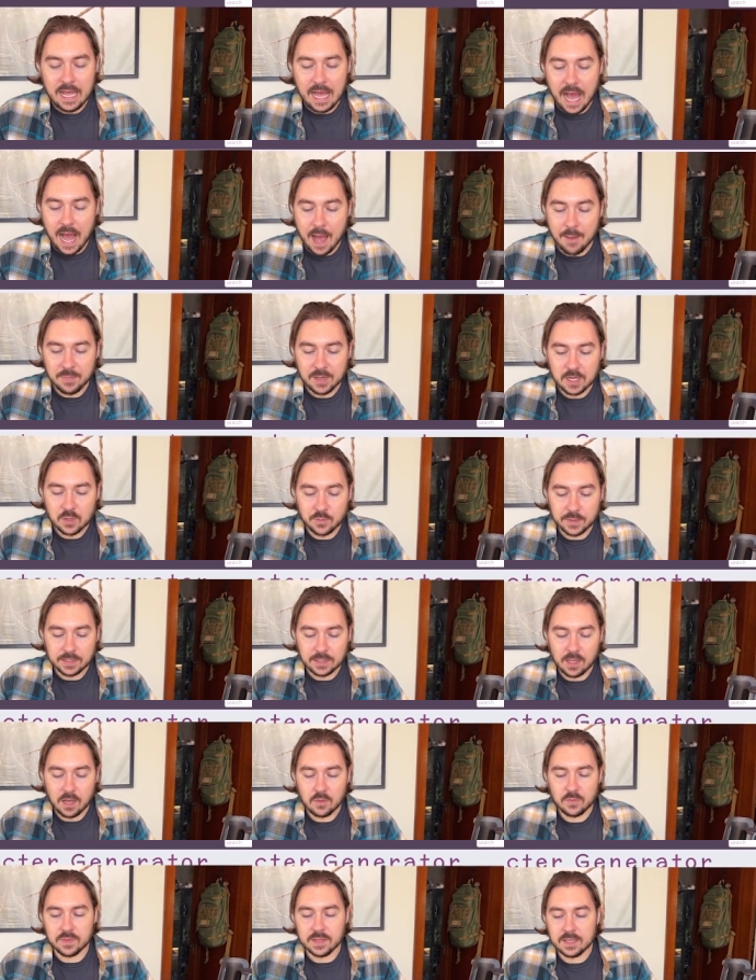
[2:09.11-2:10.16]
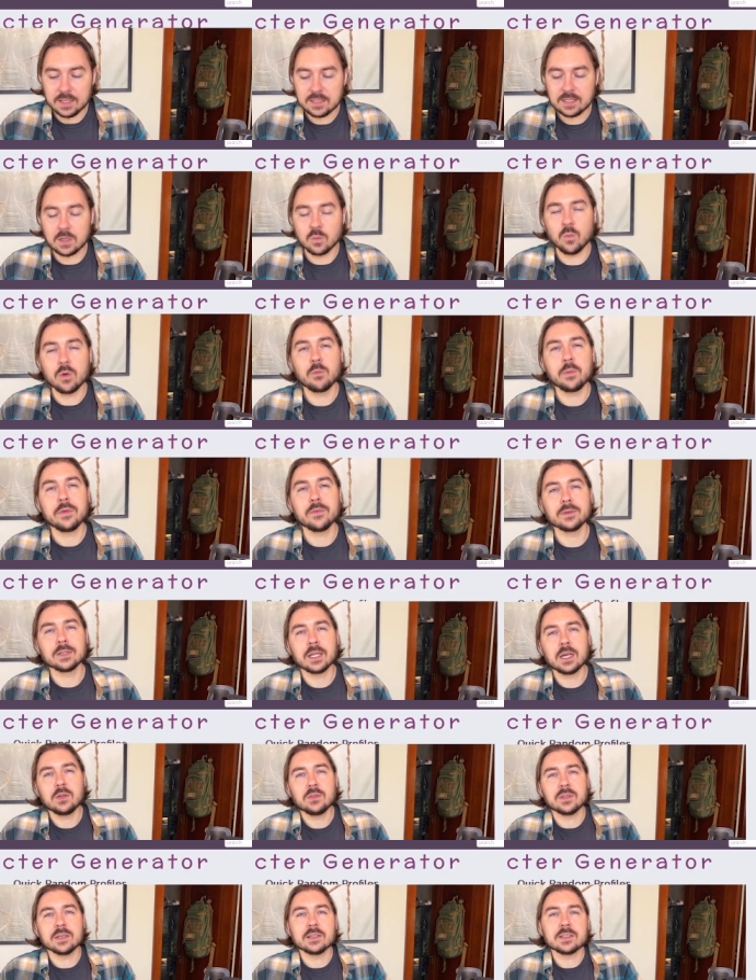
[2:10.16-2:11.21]
I'm gonna reload this, and when we
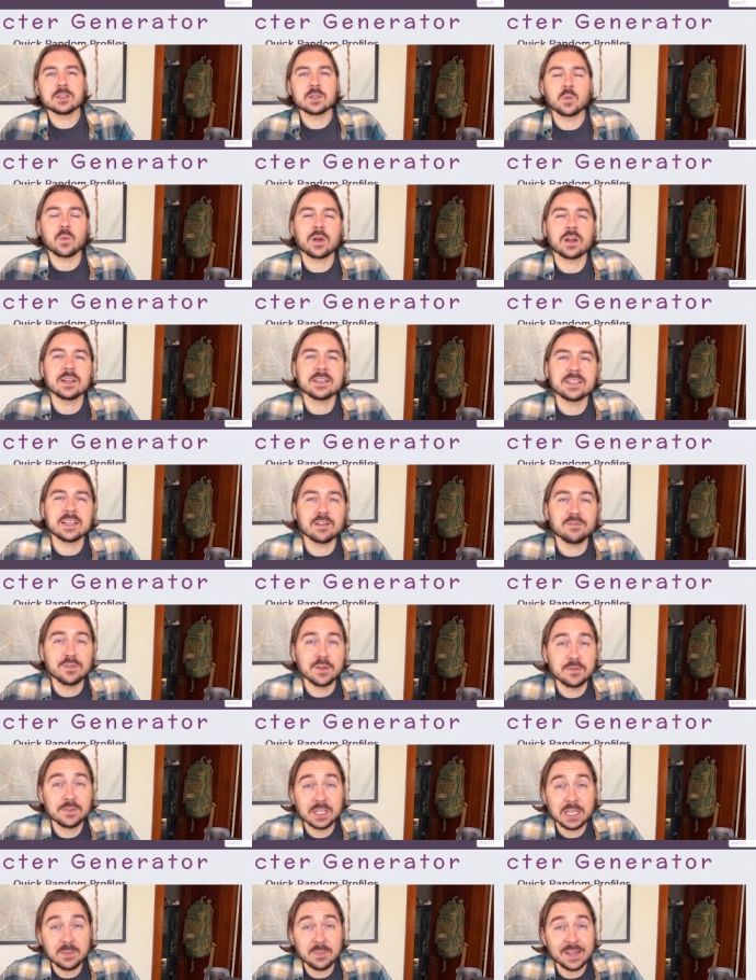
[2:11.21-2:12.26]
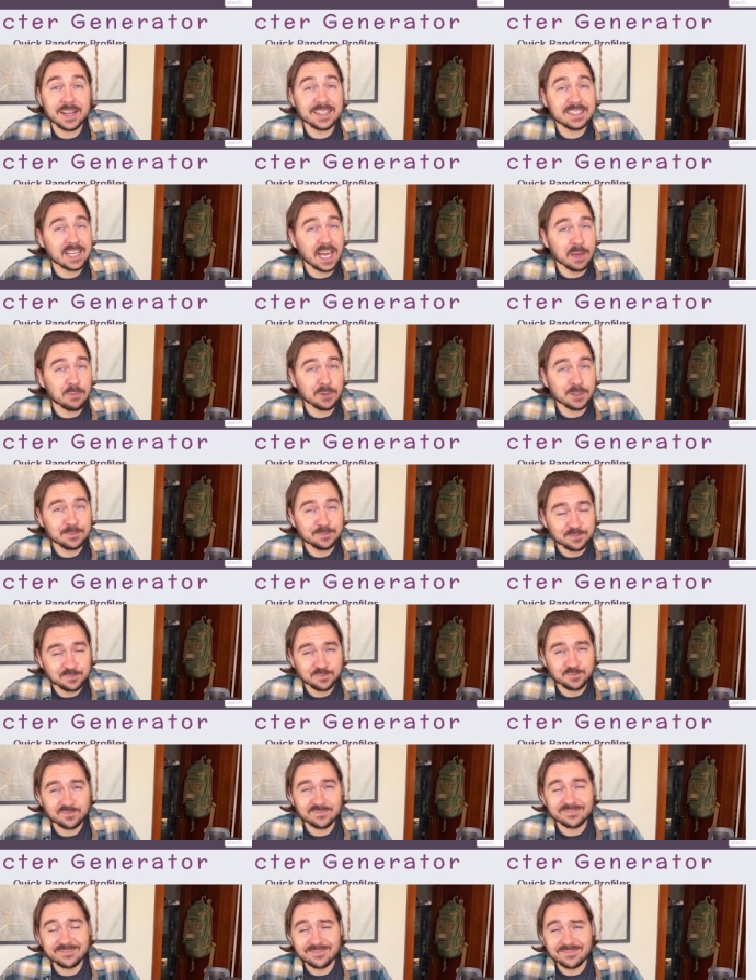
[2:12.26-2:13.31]
reload this, we're gonna set a 15-minute timer
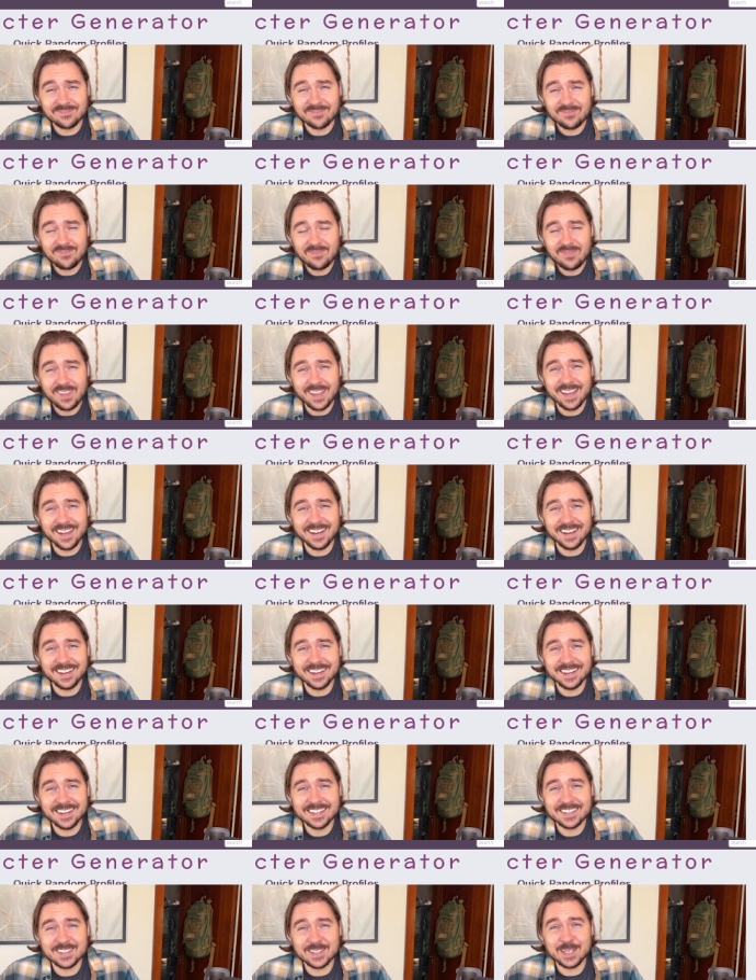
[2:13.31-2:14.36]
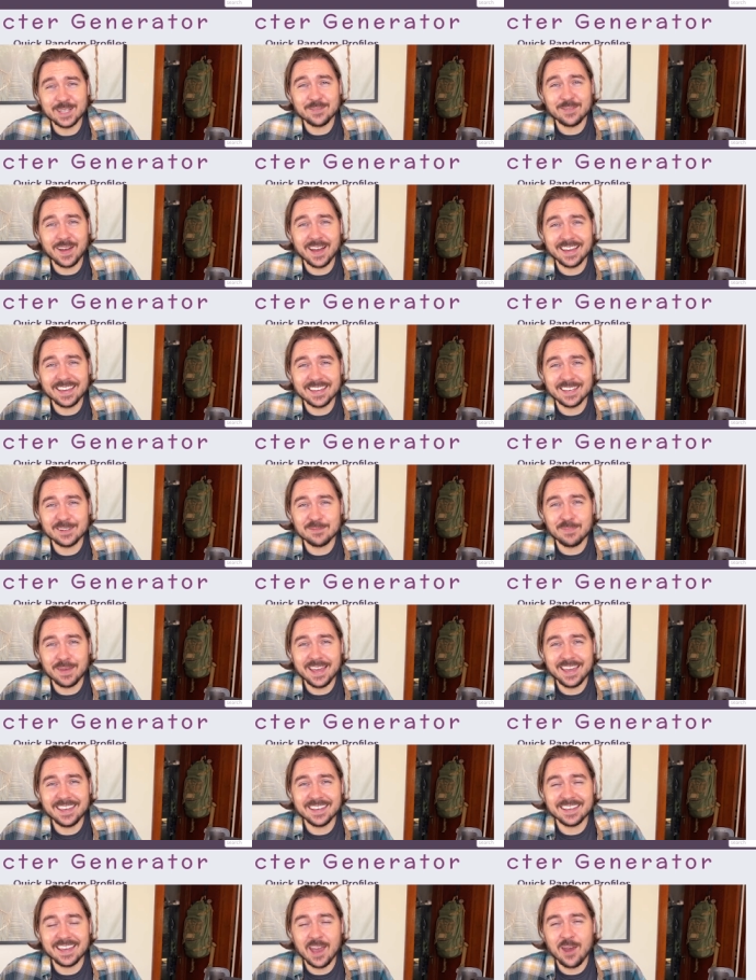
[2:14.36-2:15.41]
to see if I can make
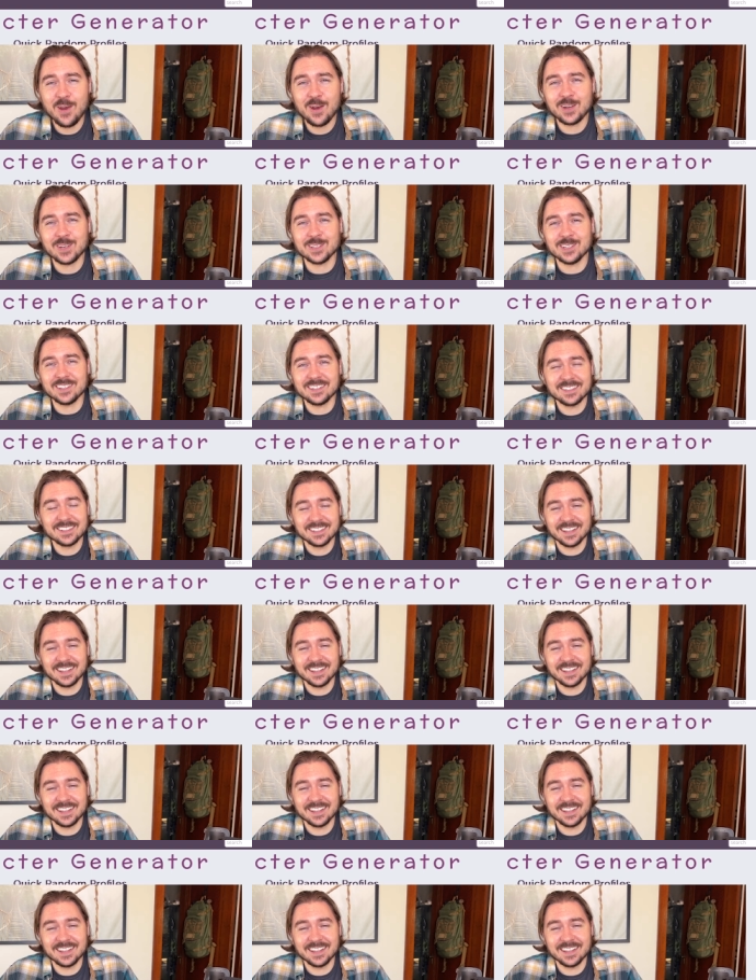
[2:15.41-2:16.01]
a character.